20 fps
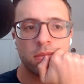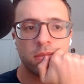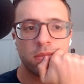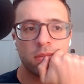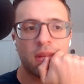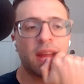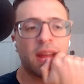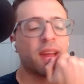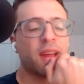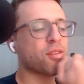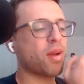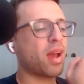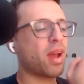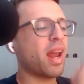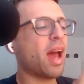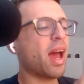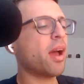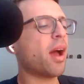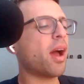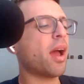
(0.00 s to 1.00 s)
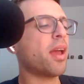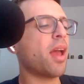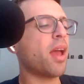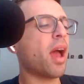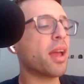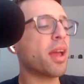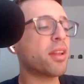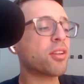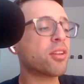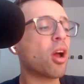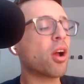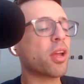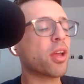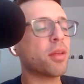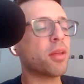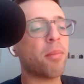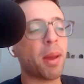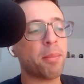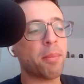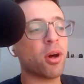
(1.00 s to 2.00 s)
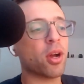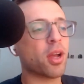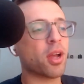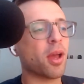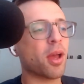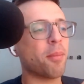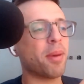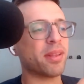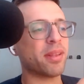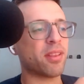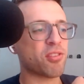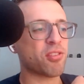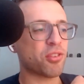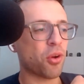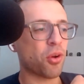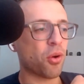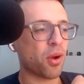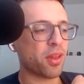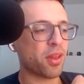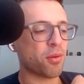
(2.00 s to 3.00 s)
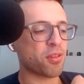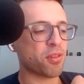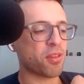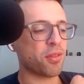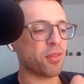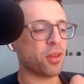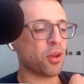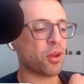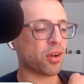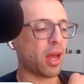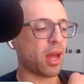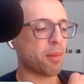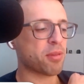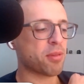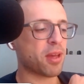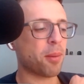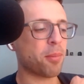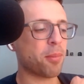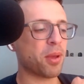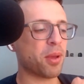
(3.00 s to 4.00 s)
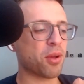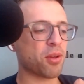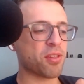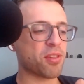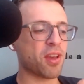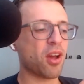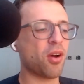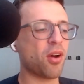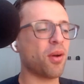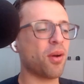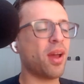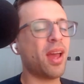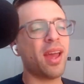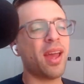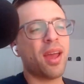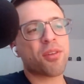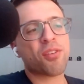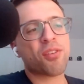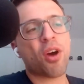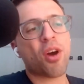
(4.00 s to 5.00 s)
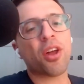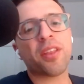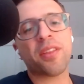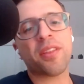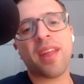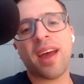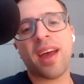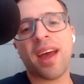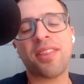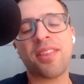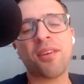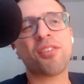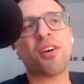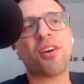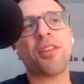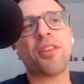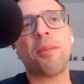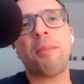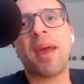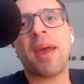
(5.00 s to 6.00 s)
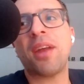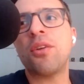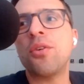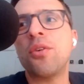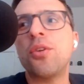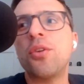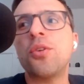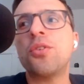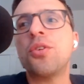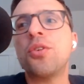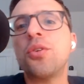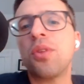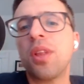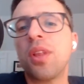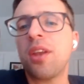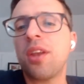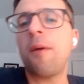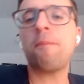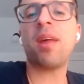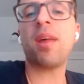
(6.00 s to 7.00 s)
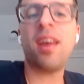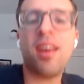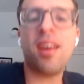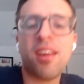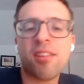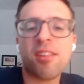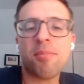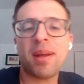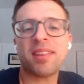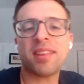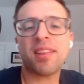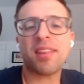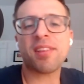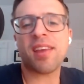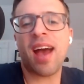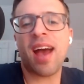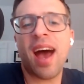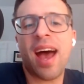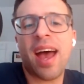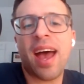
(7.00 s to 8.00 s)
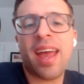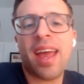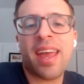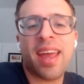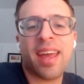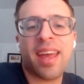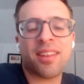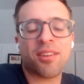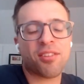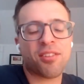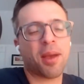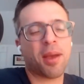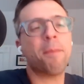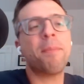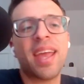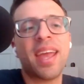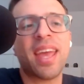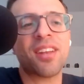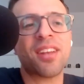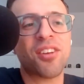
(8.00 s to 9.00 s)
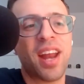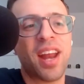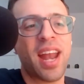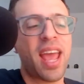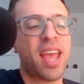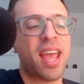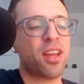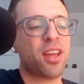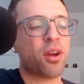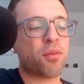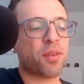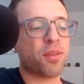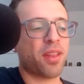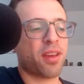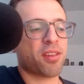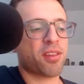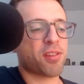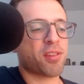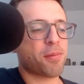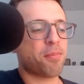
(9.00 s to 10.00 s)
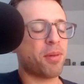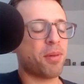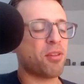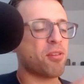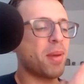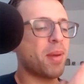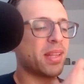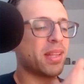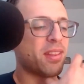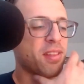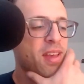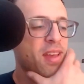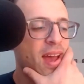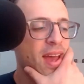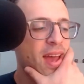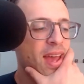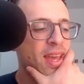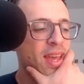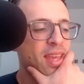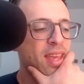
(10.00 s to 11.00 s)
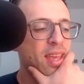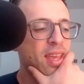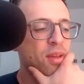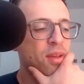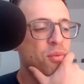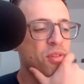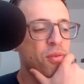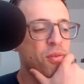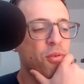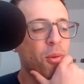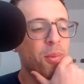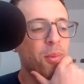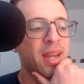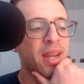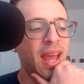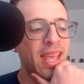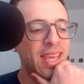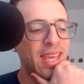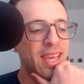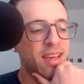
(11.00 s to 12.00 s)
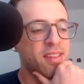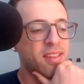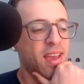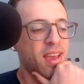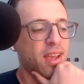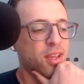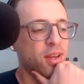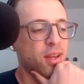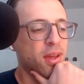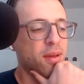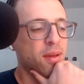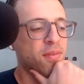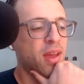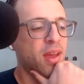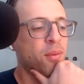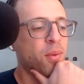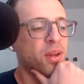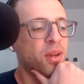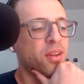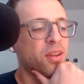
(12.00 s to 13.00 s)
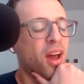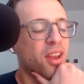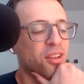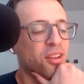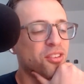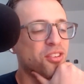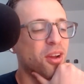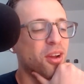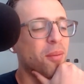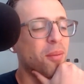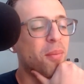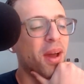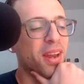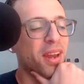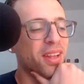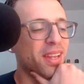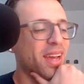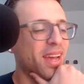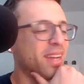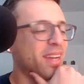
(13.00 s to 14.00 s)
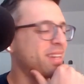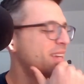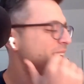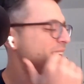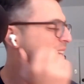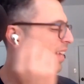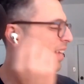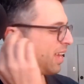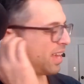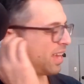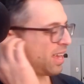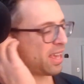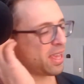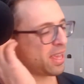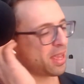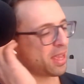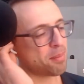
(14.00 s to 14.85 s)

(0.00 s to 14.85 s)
I think it's right. I, I, I, talk in my book about this story that was in the New York Times a couple years ago. It's called that. I think it's called "The Man Who Knew Too Little." It's about hmm. this guy, and there's like a big internet hate over this. But it's about this guy. He was a former Nike executive, and when Donald Trump got elected, he